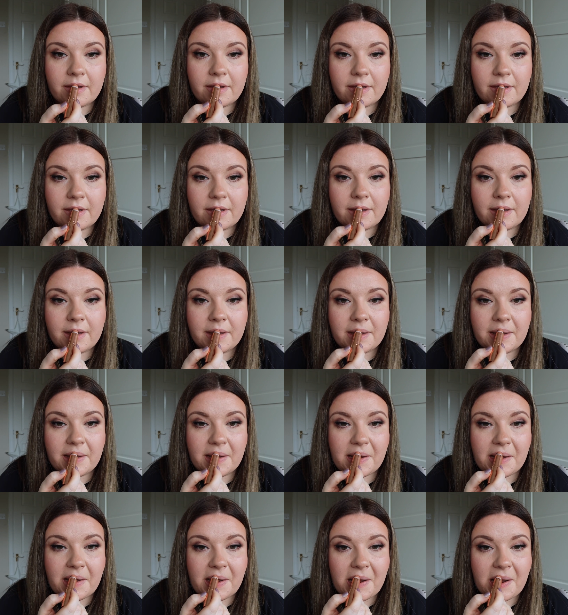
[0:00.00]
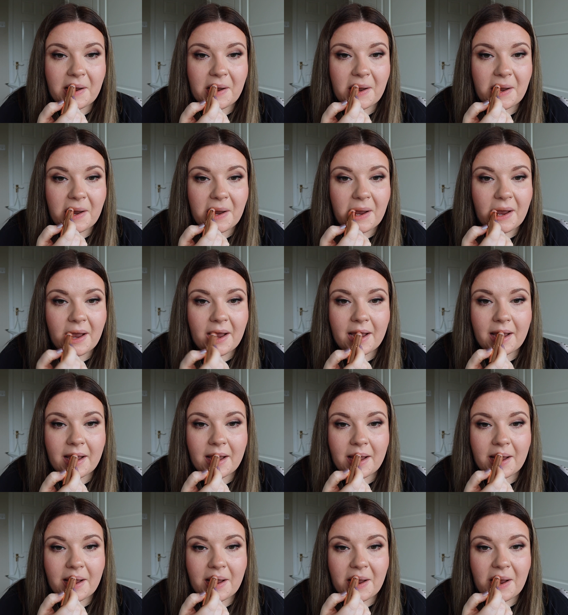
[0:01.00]

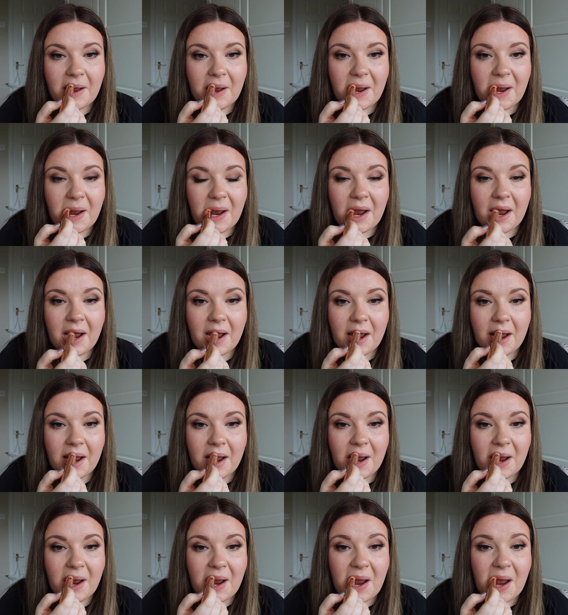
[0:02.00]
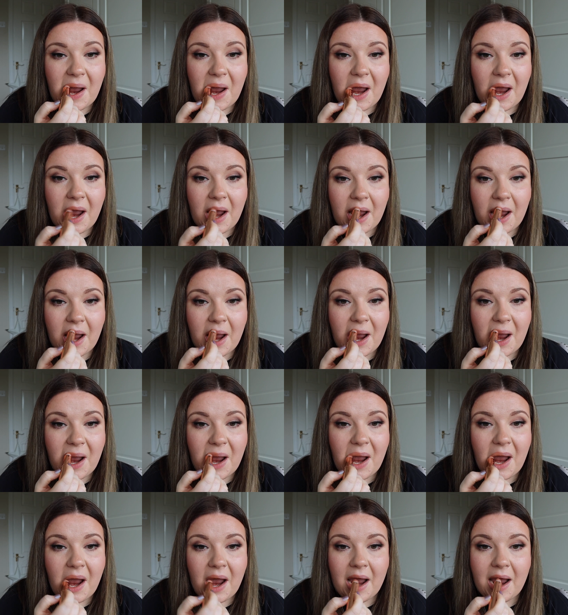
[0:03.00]

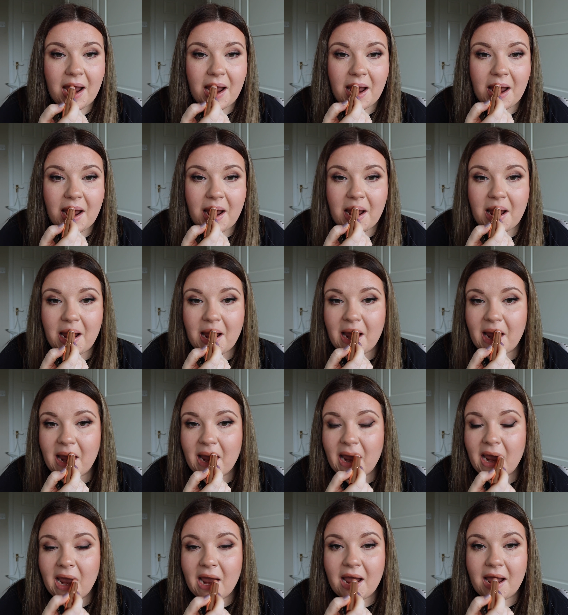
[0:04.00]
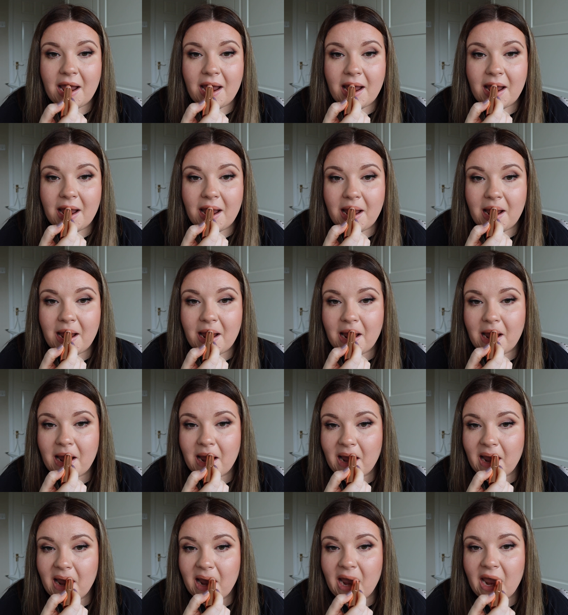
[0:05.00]

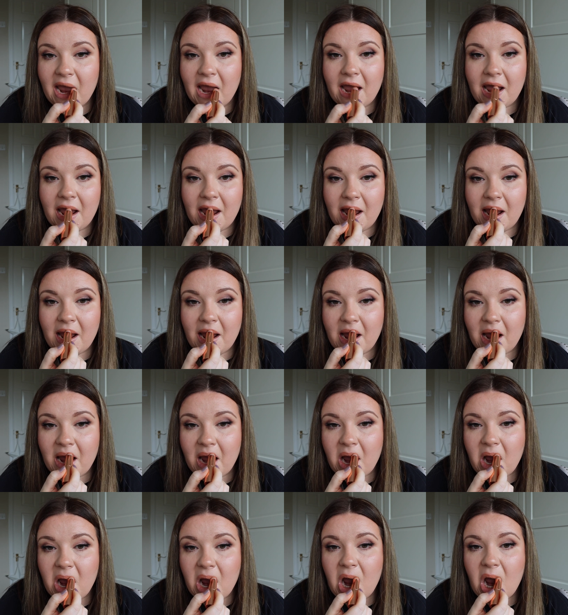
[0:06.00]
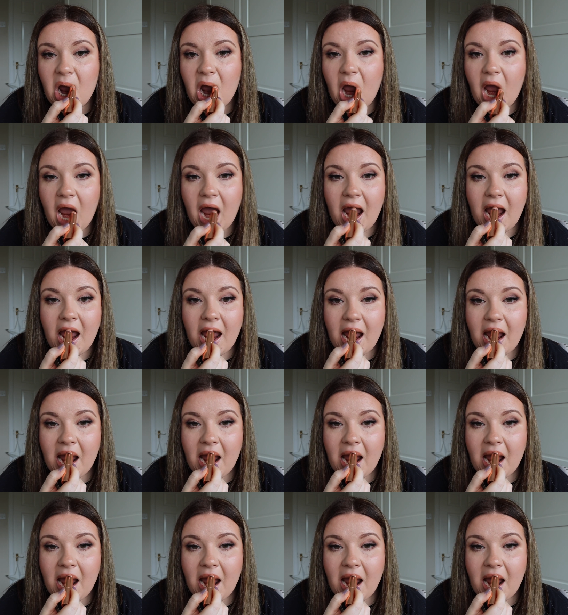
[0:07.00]
Nobody speaks.